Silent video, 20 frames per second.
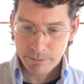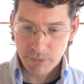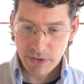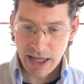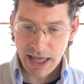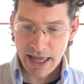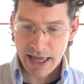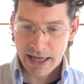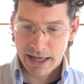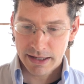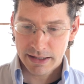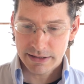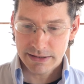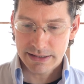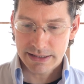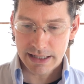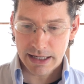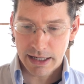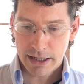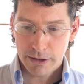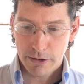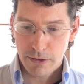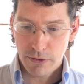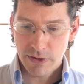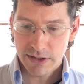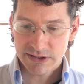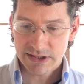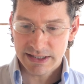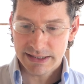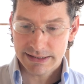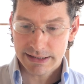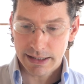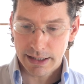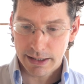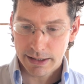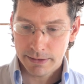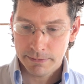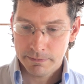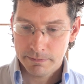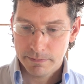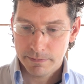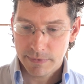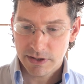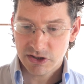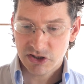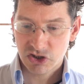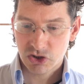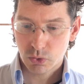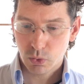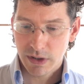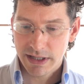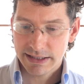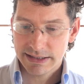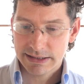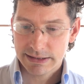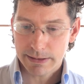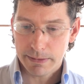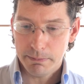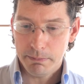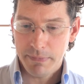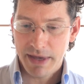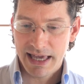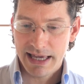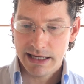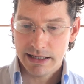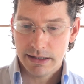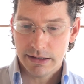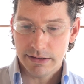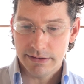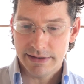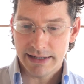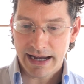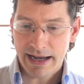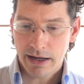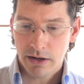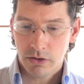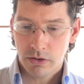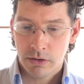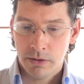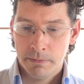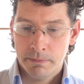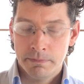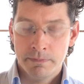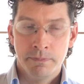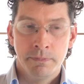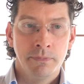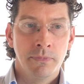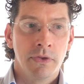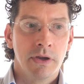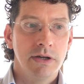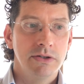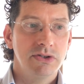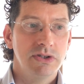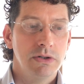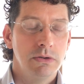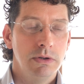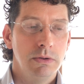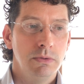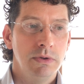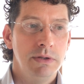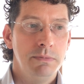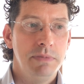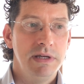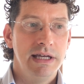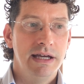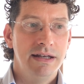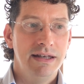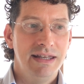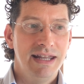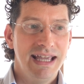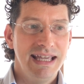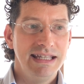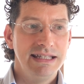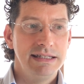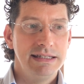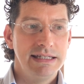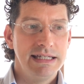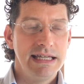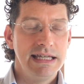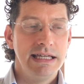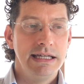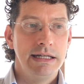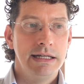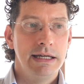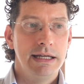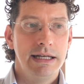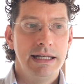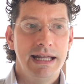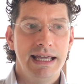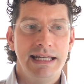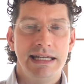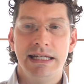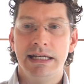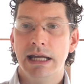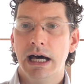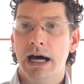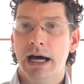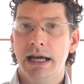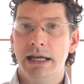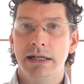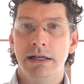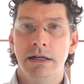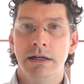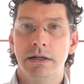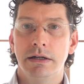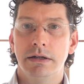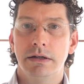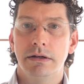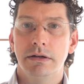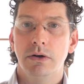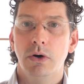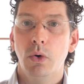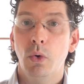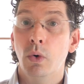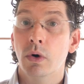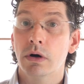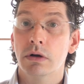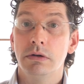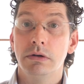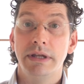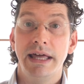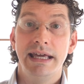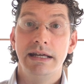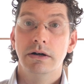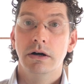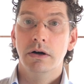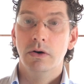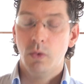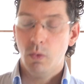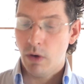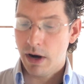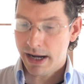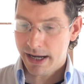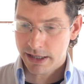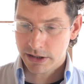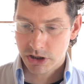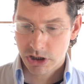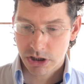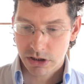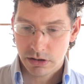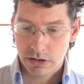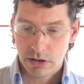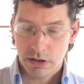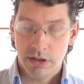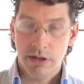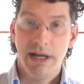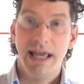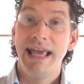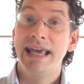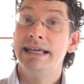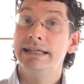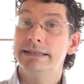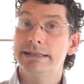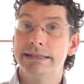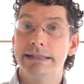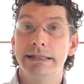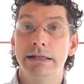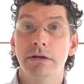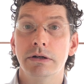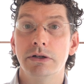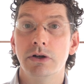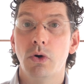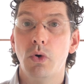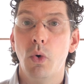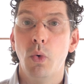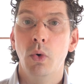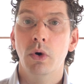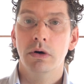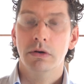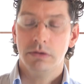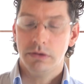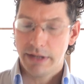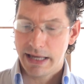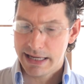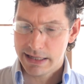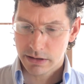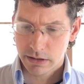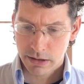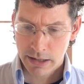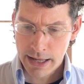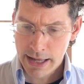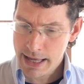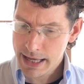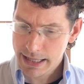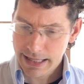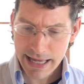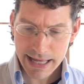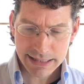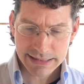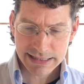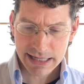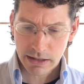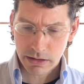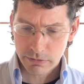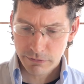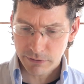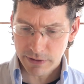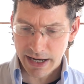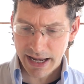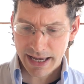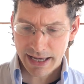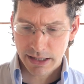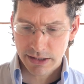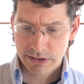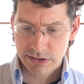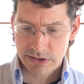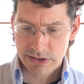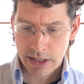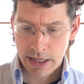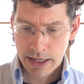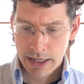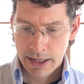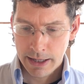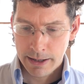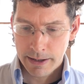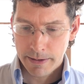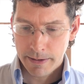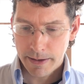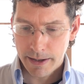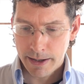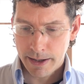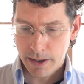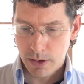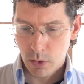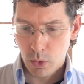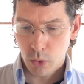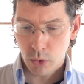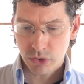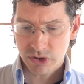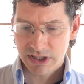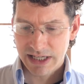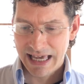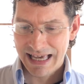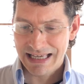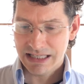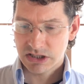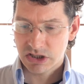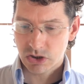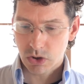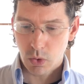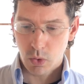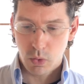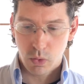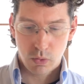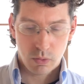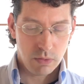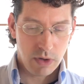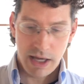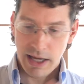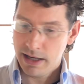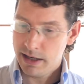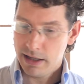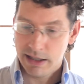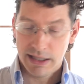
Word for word: And uh, this is a Swiss-made dial, so it would be a nineteen ninety-nine or later watch, an A serial or later. Can't tell if it has a holes case, and I